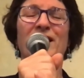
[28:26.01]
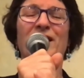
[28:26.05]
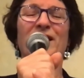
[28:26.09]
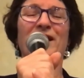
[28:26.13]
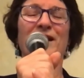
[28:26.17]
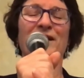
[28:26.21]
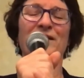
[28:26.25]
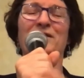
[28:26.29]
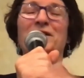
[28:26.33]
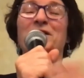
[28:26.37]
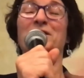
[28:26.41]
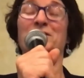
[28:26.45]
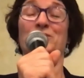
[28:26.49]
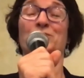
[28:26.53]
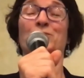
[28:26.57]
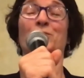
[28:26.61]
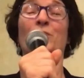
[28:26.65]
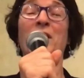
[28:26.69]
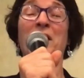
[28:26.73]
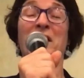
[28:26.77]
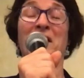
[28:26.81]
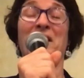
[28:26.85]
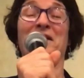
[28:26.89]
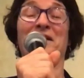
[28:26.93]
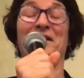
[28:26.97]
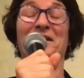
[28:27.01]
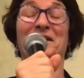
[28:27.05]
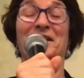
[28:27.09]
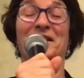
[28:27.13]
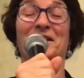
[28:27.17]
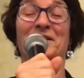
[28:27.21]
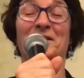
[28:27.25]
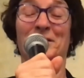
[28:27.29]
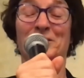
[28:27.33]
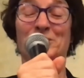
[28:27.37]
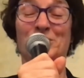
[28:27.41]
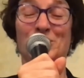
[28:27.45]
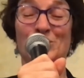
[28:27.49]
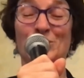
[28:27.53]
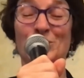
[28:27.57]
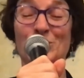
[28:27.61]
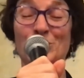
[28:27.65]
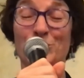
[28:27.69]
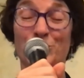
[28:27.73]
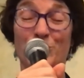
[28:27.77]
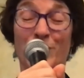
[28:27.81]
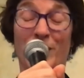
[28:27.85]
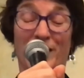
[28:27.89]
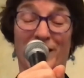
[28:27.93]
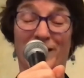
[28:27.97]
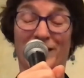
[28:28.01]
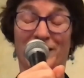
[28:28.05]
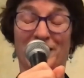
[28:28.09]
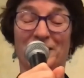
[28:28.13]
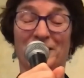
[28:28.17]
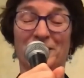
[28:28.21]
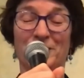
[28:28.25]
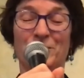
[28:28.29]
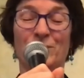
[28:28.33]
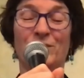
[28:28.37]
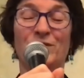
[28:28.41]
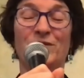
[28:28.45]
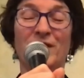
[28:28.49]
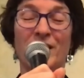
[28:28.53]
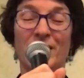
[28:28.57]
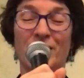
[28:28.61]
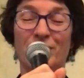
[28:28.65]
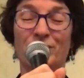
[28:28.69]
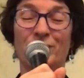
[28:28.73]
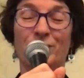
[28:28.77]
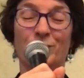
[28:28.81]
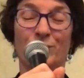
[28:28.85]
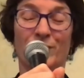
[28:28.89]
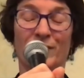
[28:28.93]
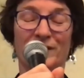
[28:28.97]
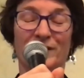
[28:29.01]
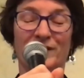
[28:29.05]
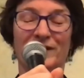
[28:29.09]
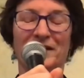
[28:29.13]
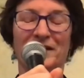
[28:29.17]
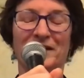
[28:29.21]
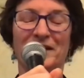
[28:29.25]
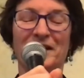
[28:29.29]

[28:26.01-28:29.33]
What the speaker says: in this way, in this new way, with everyone.